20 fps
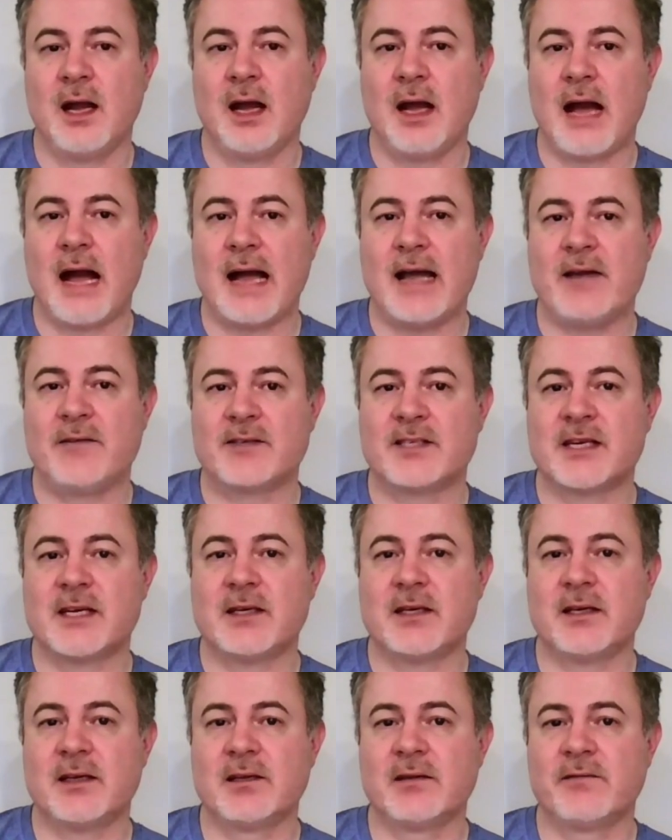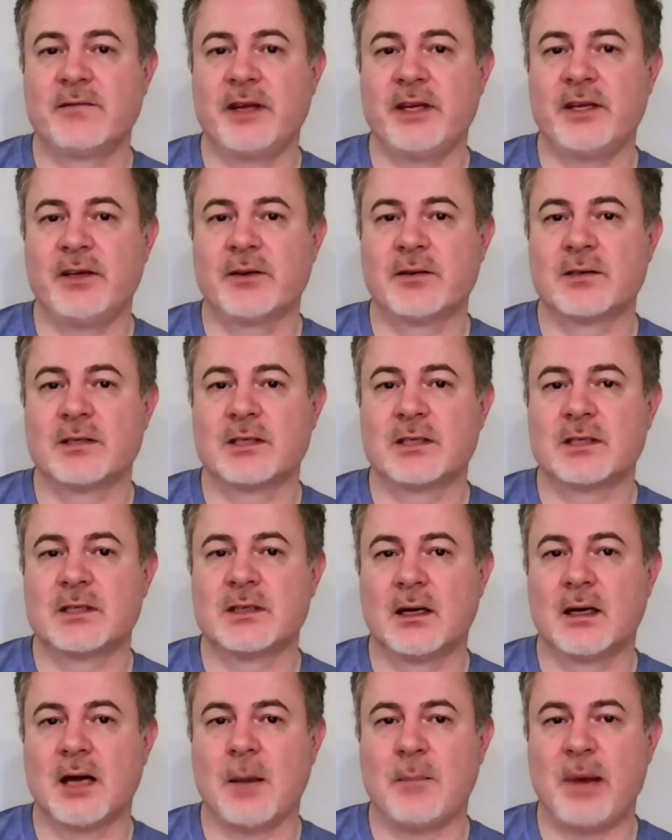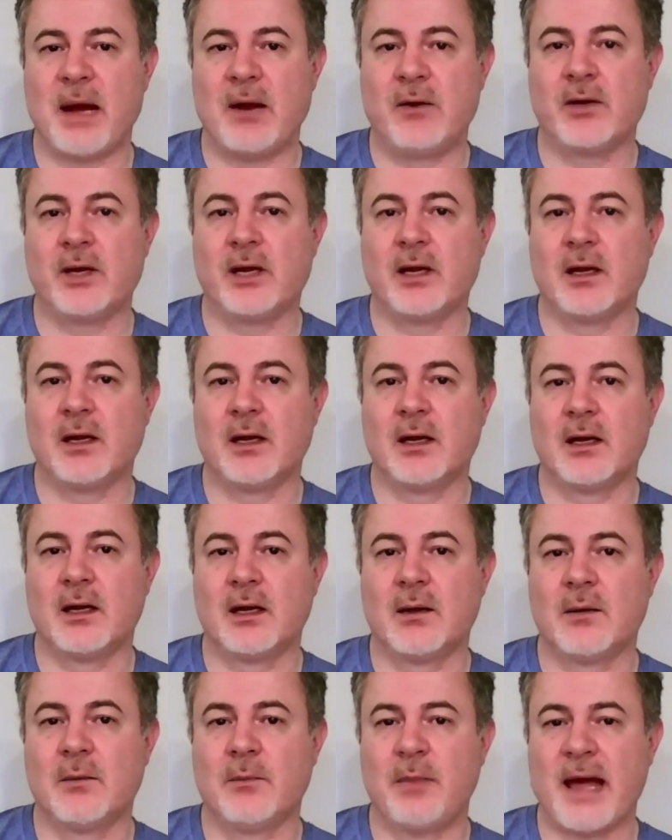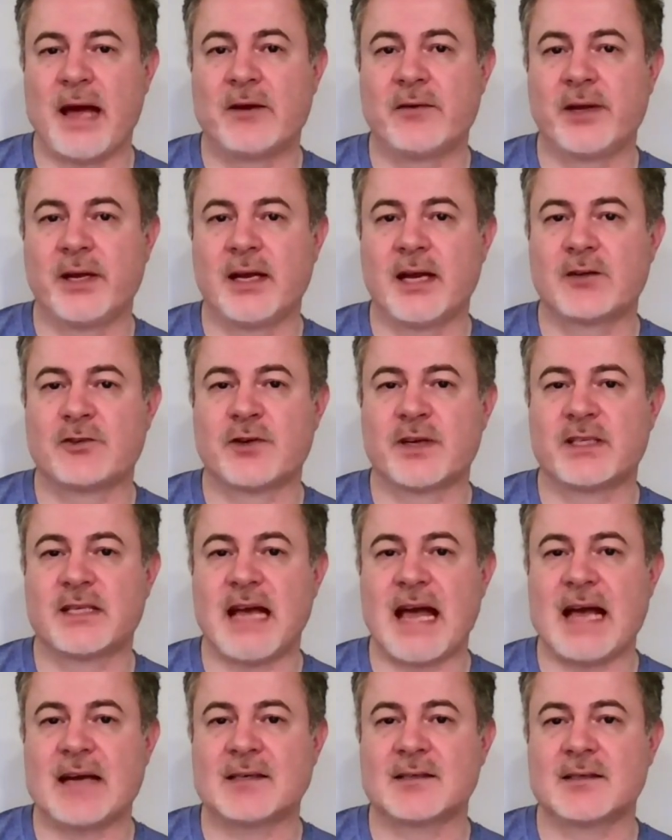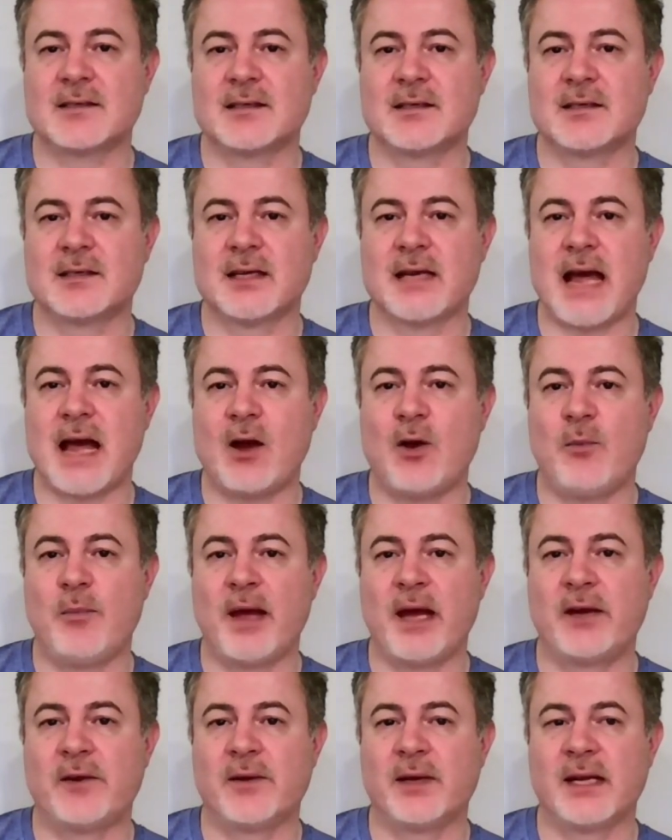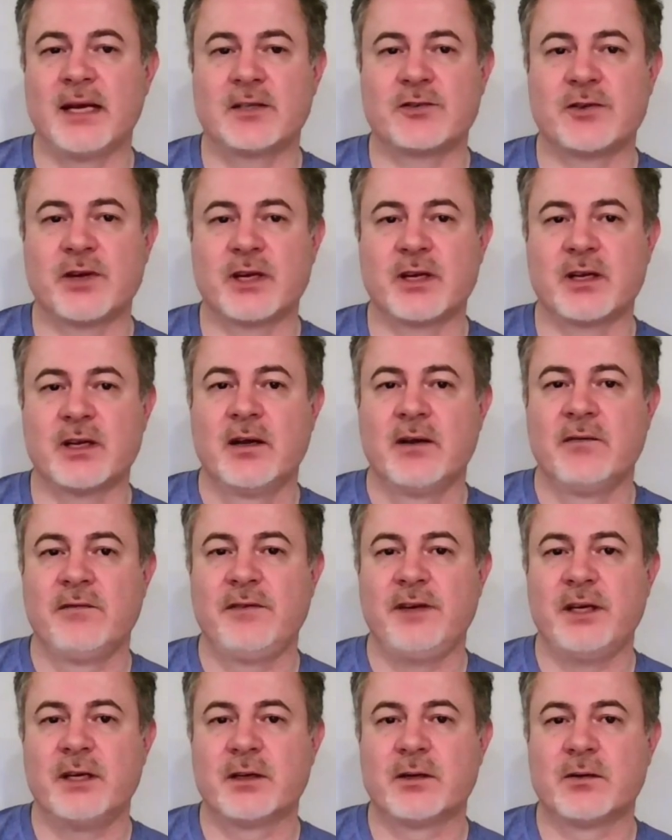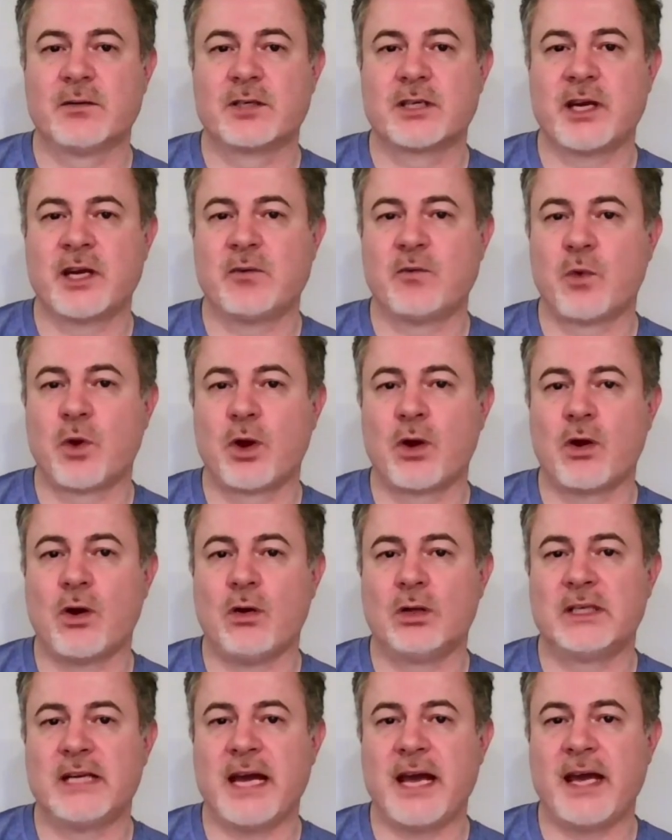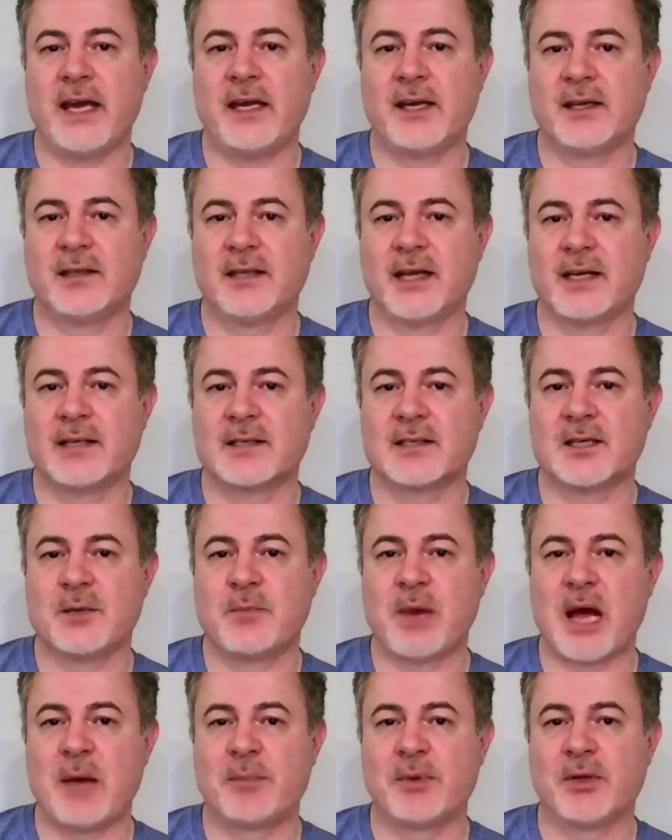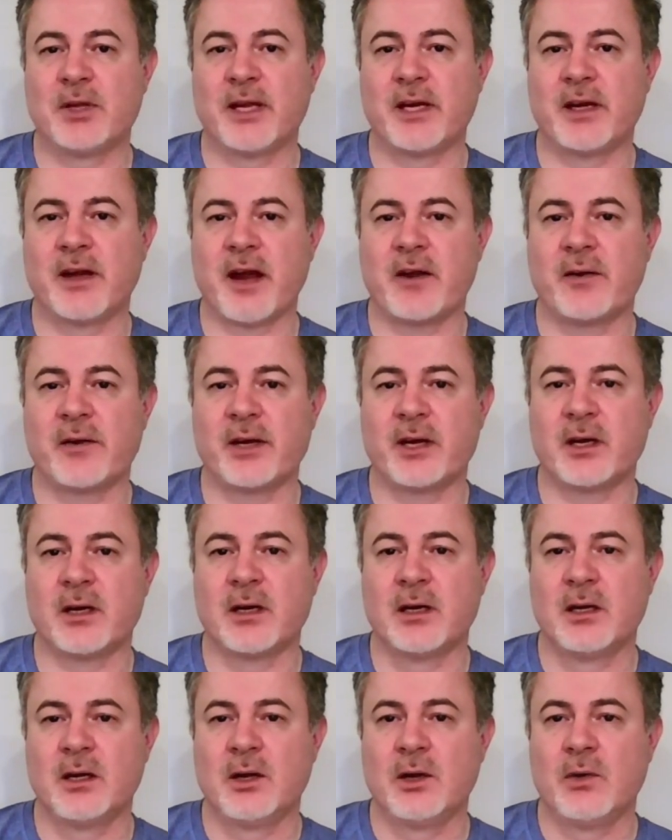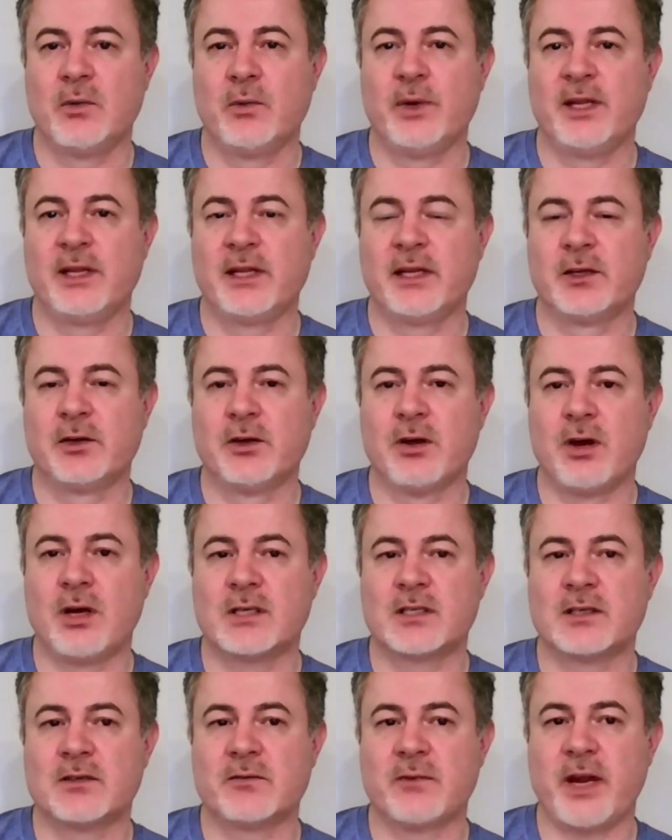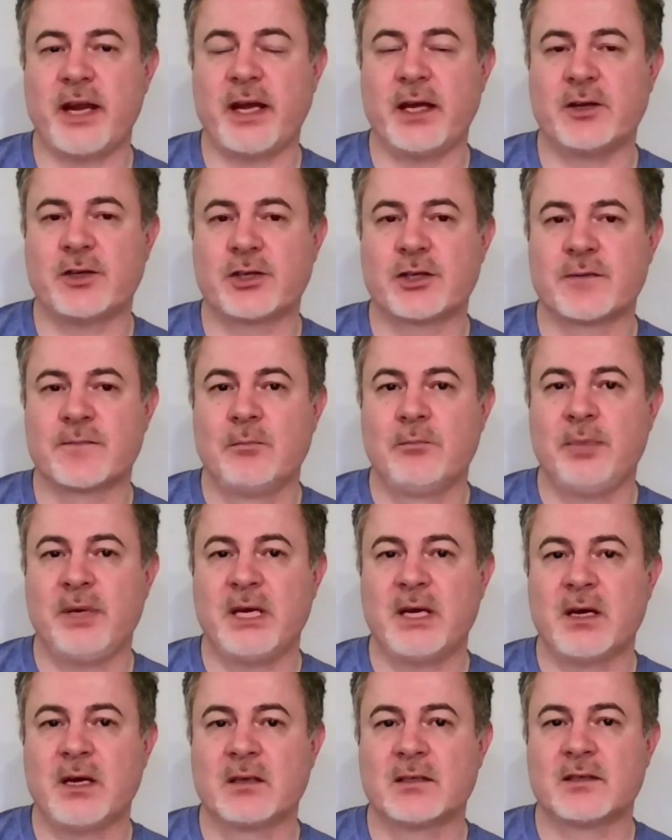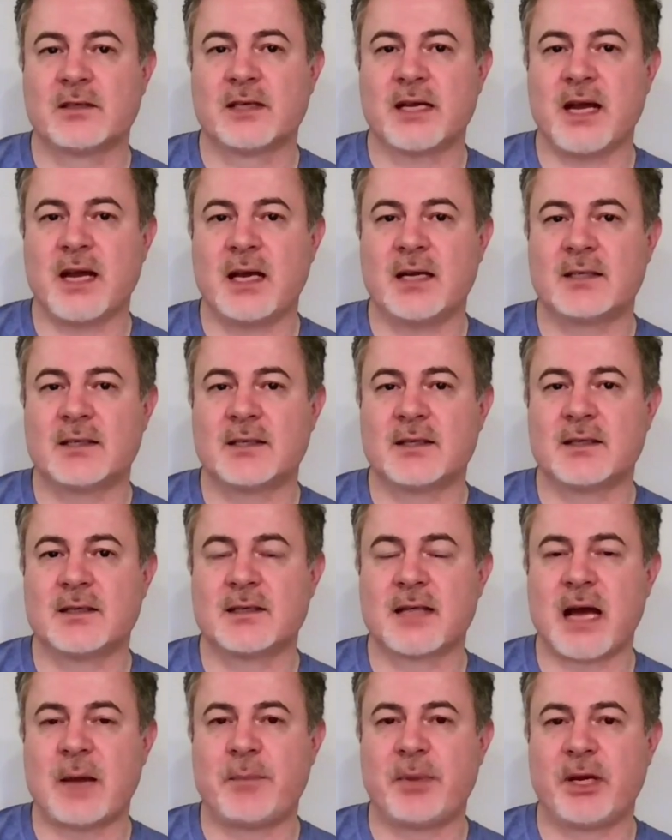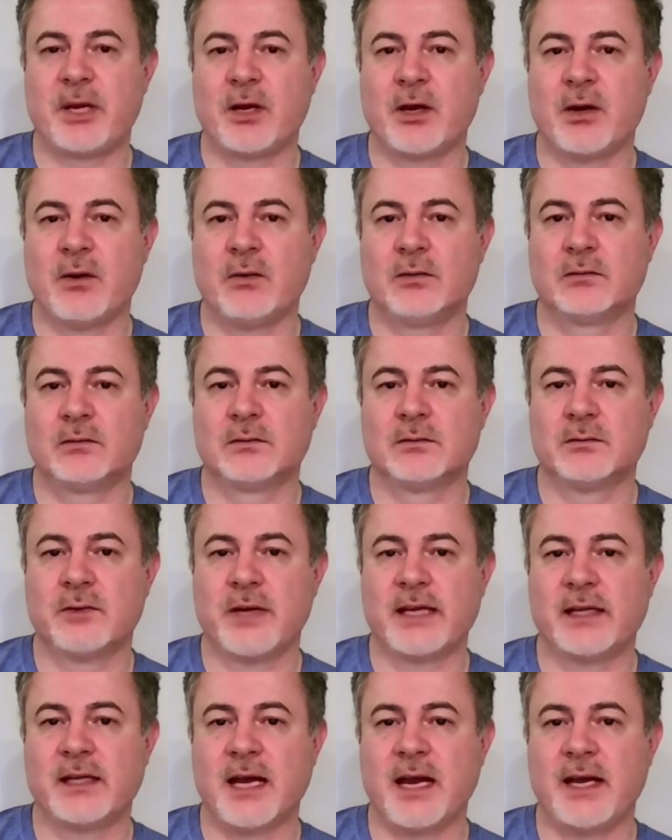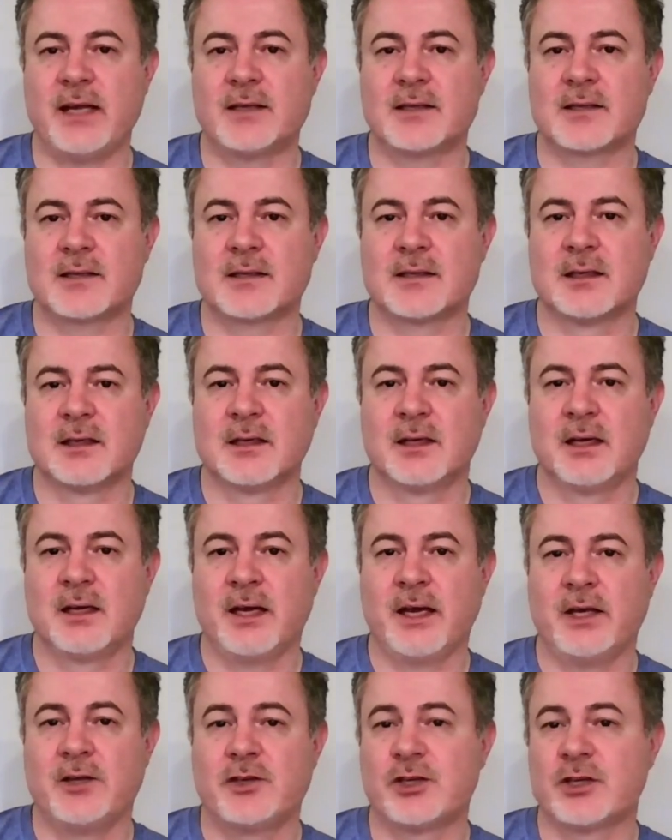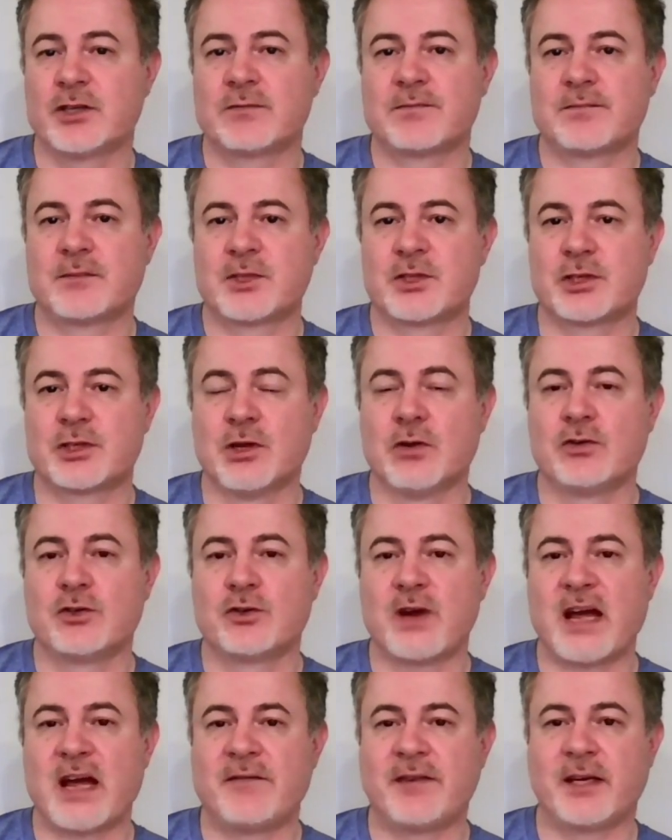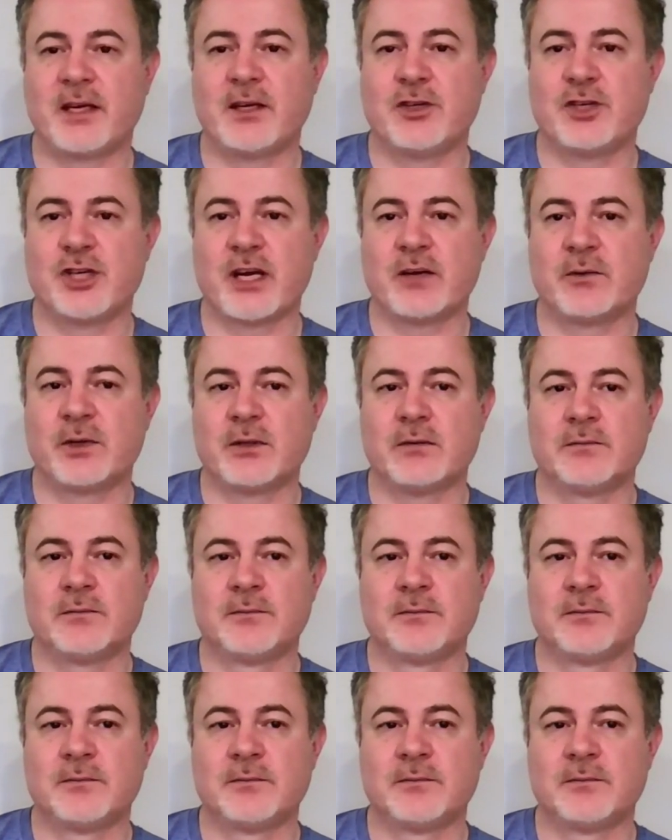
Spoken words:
I have said in other videos about battery electric taxis and how battery electric vehicles can work all day in a densely populated area with little loss in range because of the constant stop and go, red lights, and just slow traffic in general.